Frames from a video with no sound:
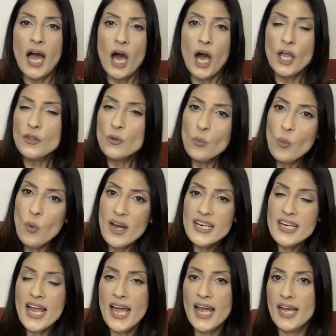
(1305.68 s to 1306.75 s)
on the one
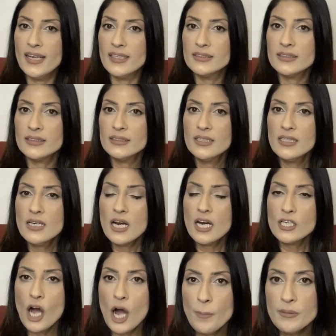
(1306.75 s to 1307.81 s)
hand,
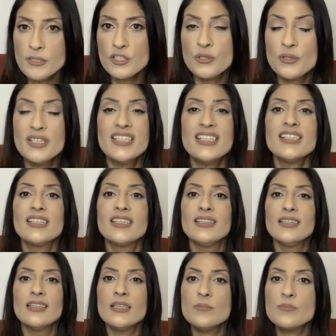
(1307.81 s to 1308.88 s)
an opportunity to
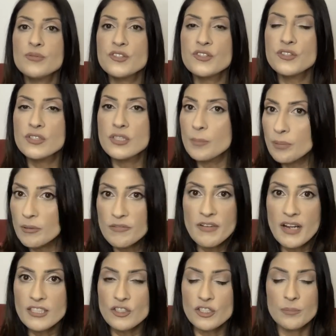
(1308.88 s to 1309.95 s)
glimpse the
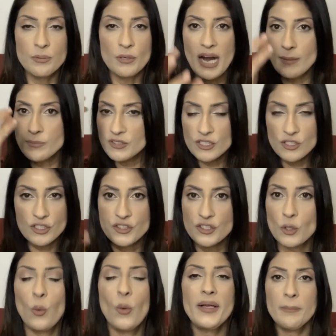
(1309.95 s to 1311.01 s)
perfection, perhaps in just a
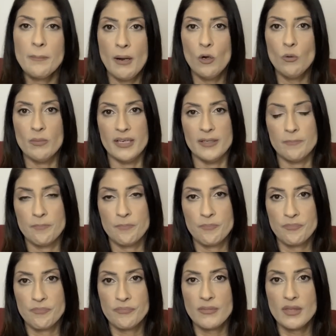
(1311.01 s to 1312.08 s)
quick moment.
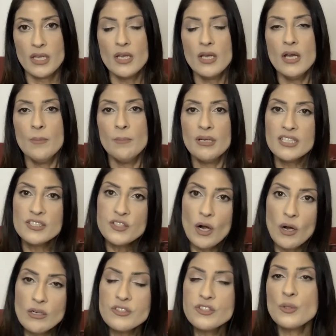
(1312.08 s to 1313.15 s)
But it's
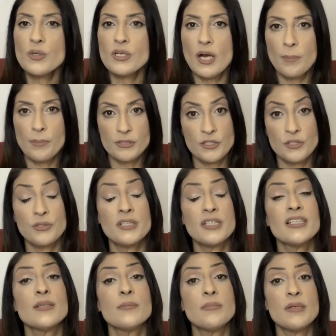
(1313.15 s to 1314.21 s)
also an
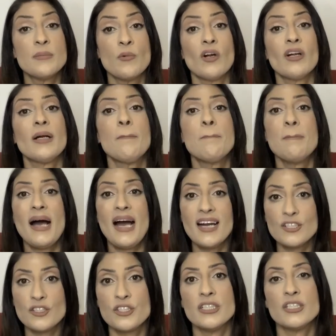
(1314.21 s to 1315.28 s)
opportunity to be more
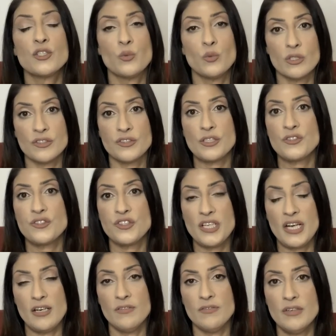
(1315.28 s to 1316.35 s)
compassionate towards
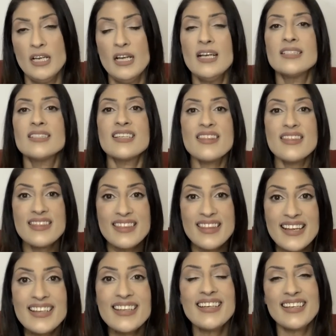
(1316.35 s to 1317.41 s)
ourselves, to
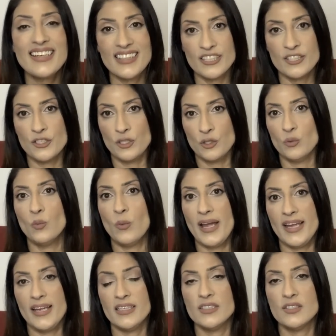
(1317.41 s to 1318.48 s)
think in new
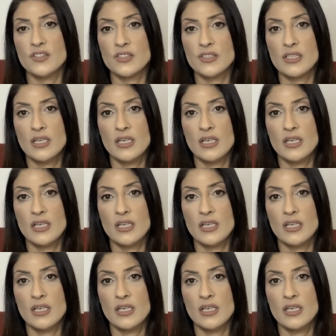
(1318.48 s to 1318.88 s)
ways,